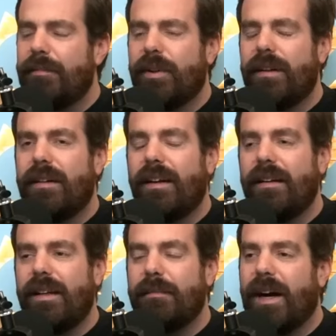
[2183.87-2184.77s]
but
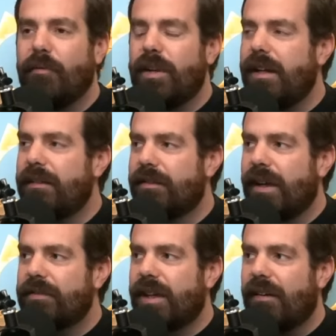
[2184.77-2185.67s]
in my readings of
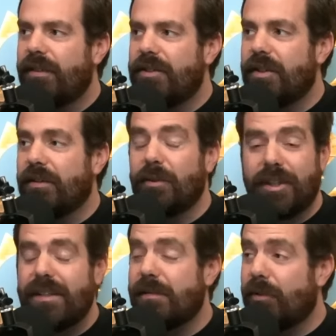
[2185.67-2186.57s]
F. Scott Fitzgerald, which
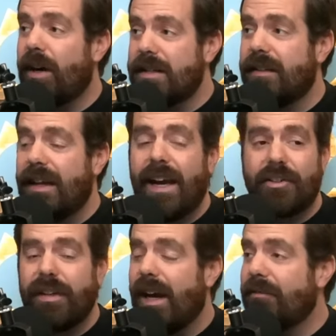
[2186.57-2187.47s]
I surprisingly
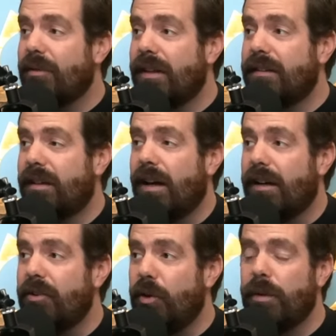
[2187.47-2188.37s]
actually have read
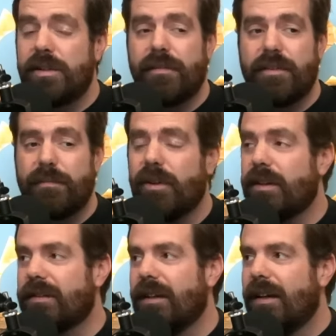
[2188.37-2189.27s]
numerous of his
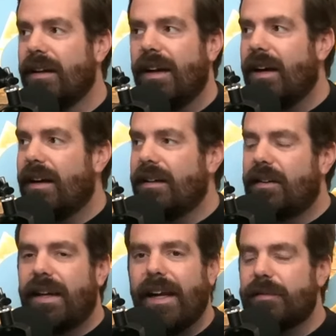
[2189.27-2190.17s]
books,
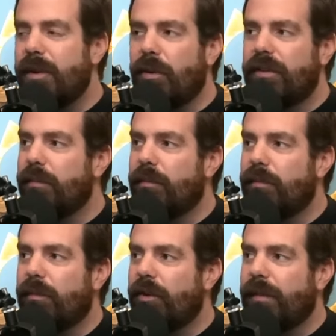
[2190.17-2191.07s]
Gatsby wasn't
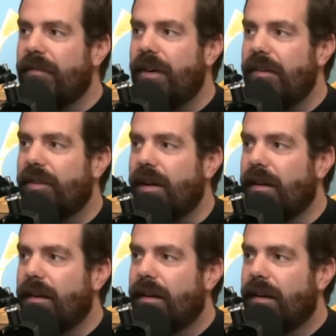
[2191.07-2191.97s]
my favorite.
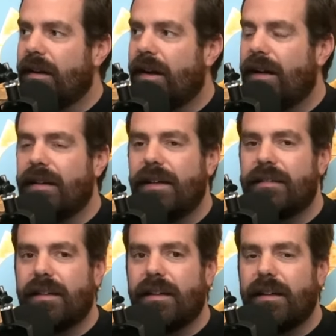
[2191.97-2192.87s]
I
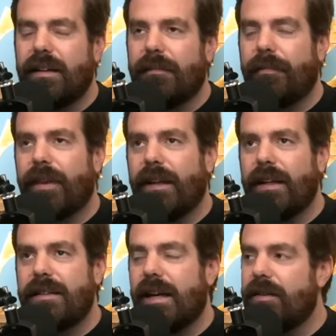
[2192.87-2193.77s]
liked... I
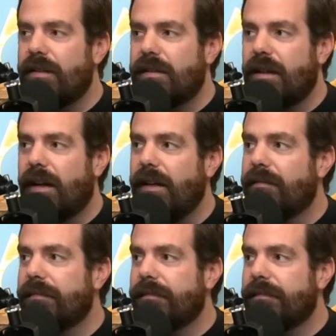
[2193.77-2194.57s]
like Tender as the Night